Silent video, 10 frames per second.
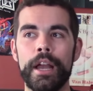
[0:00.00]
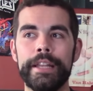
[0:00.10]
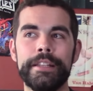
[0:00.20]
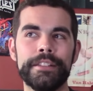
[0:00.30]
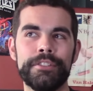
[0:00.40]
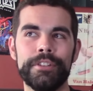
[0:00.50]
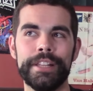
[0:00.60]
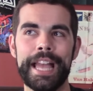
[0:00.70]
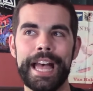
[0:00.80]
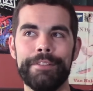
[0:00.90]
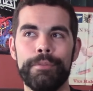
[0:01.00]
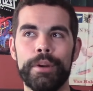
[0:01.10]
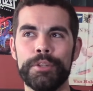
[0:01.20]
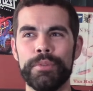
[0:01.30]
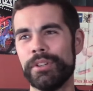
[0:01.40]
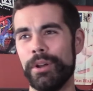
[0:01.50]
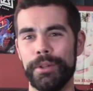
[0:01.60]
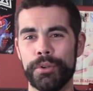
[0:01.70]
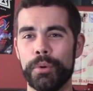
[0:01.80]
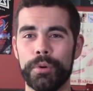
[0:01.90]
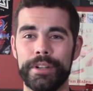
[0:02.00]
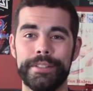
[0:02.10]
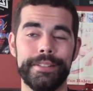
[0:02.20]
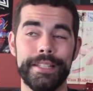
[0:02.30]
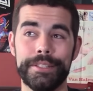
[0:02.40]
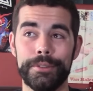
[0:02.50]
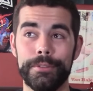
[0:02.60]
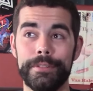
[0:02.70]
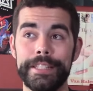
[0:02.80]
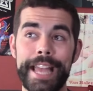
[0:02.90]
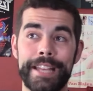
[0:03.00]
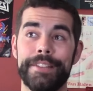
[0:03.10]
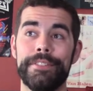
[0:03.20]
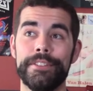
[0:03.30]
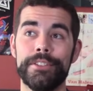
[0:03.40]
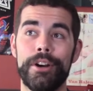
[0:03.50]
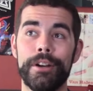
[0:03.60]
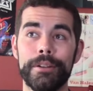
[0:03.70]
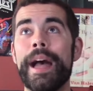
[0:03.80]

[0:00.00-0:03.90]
It doesn't really have what you would call a chorus until the end of the song.